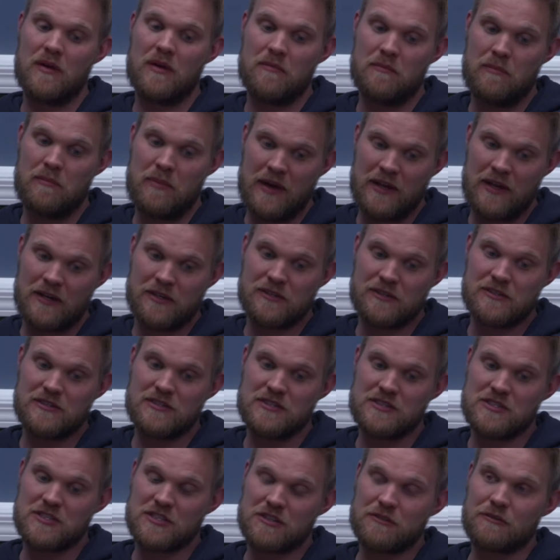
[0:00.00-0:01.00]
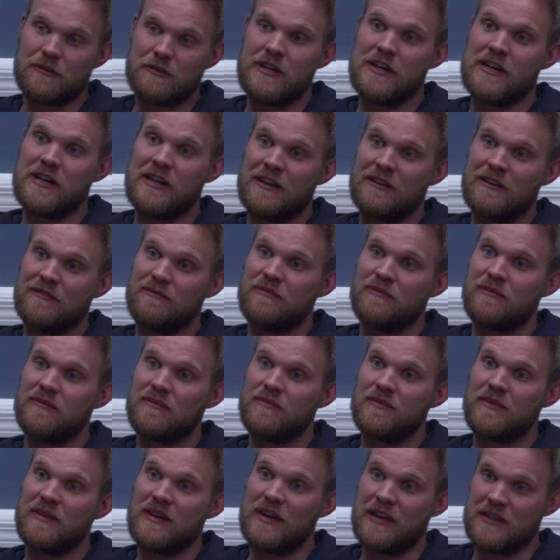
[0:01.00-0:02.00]
better screening
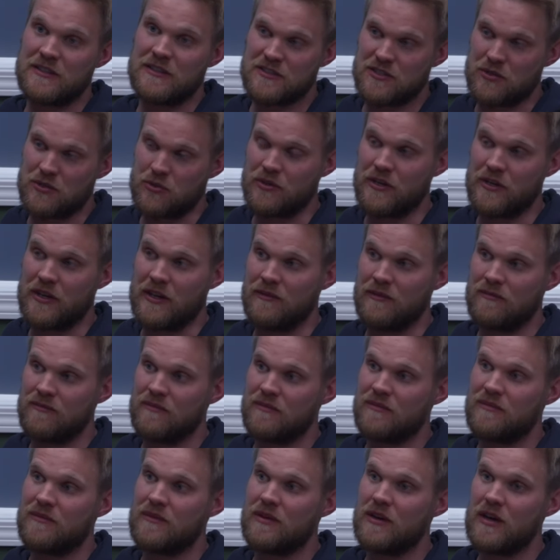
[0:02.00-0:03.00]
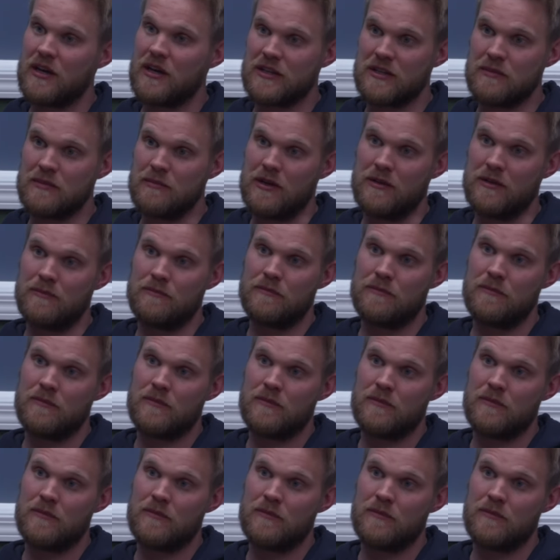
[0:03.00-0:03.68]
and sorting at the mill.